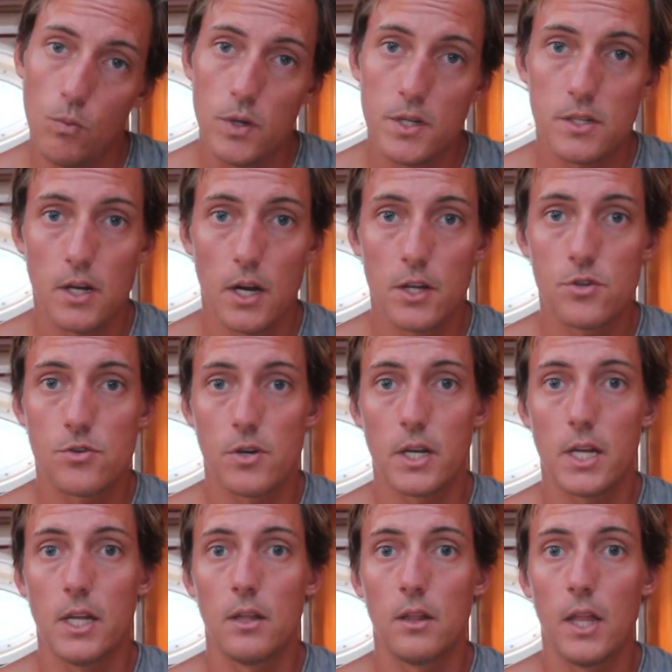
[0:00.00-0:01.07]
we started
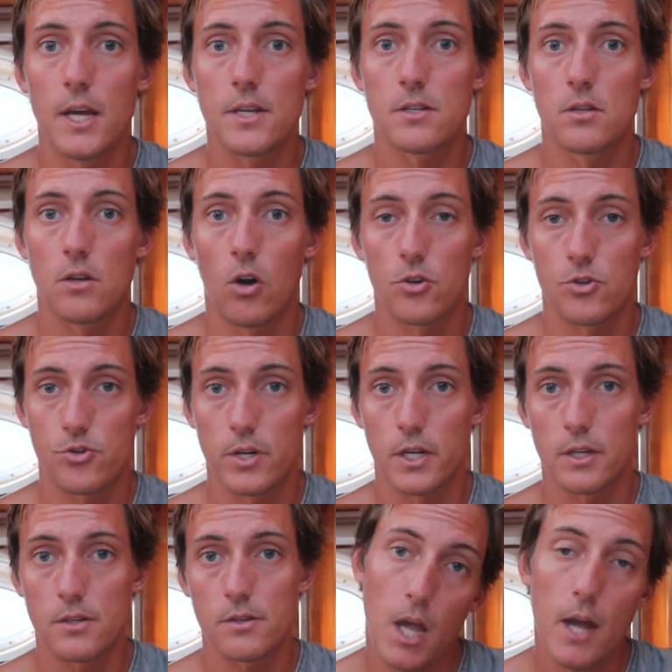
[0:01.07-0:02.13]
drinking less hot
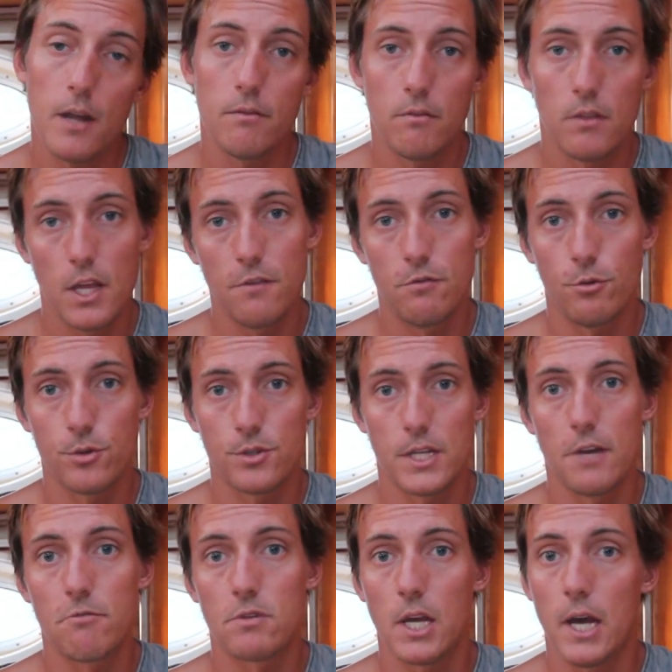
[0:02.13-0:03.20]
drinks and therefore
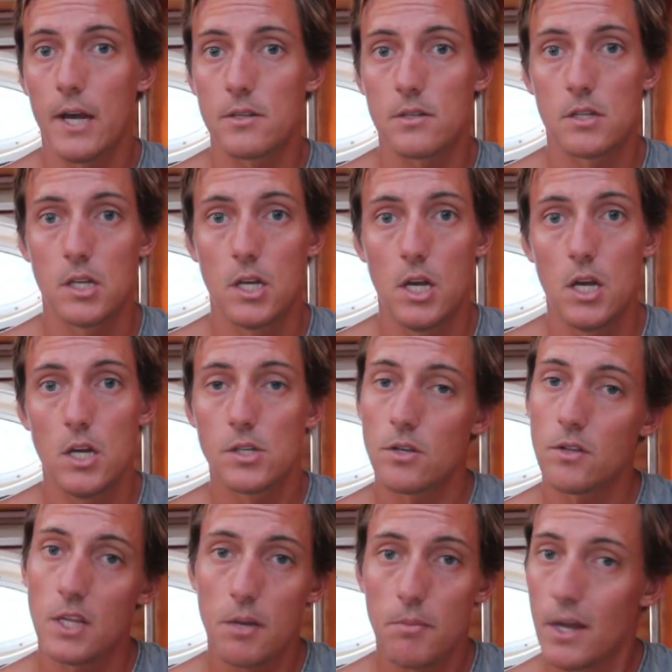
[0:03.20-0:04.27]
saved gas. So
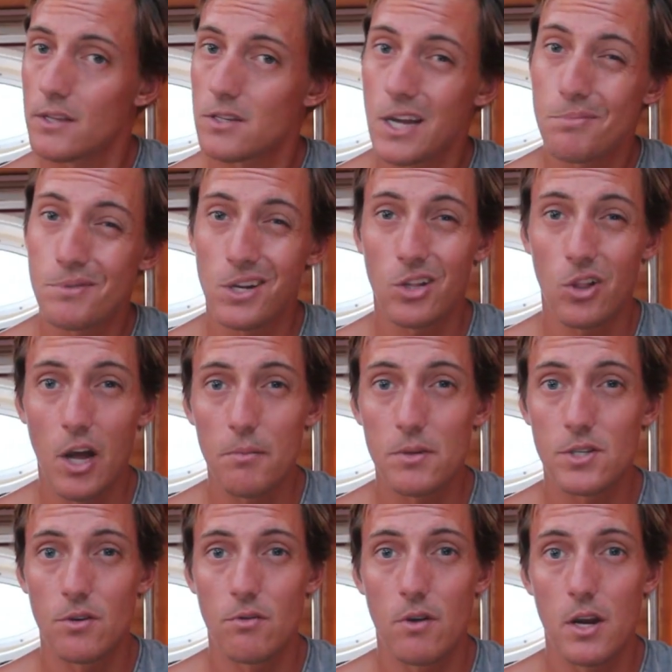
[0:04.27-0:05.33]
think about the types of
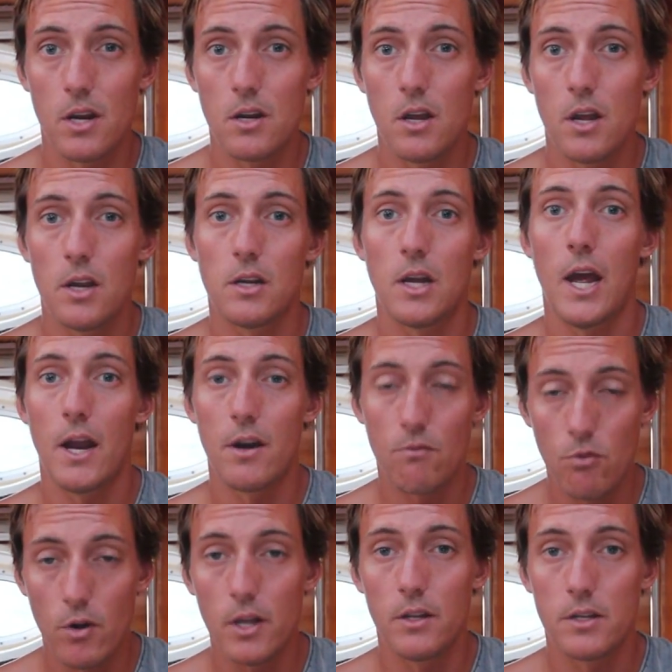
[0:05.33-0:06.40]
climates you're in and
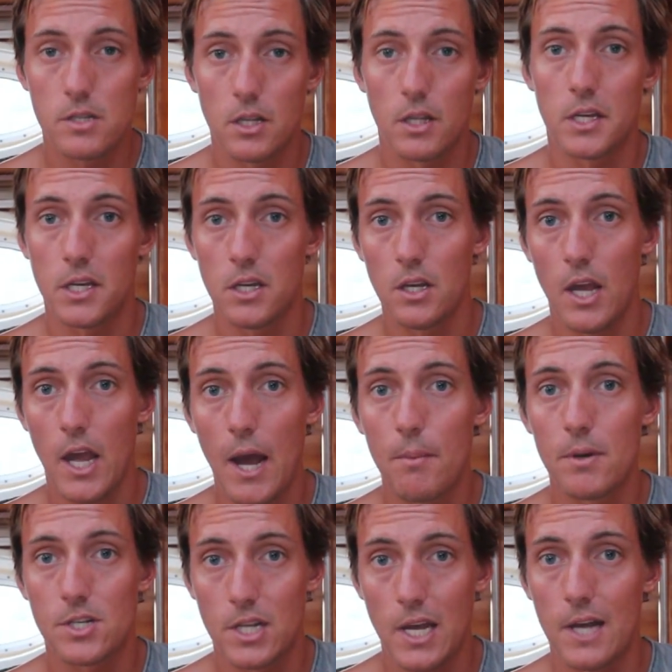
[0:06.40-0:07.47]
realistically how
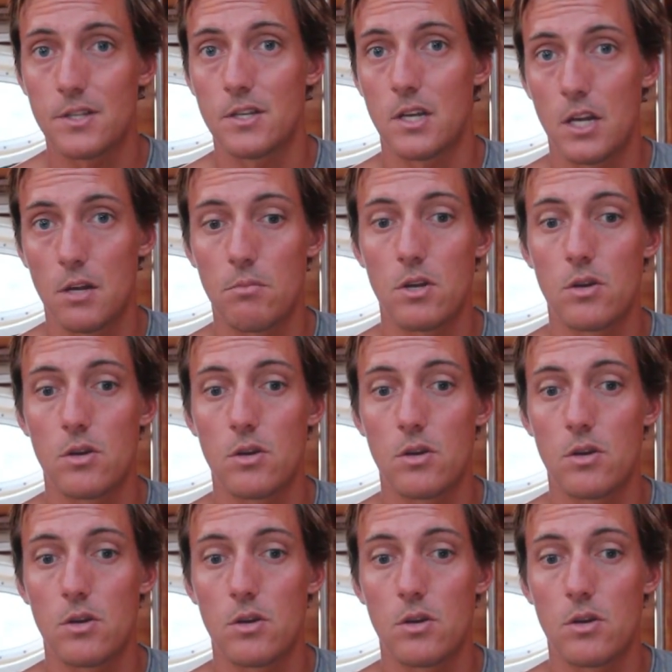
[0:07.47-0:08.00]
much gas you're going to be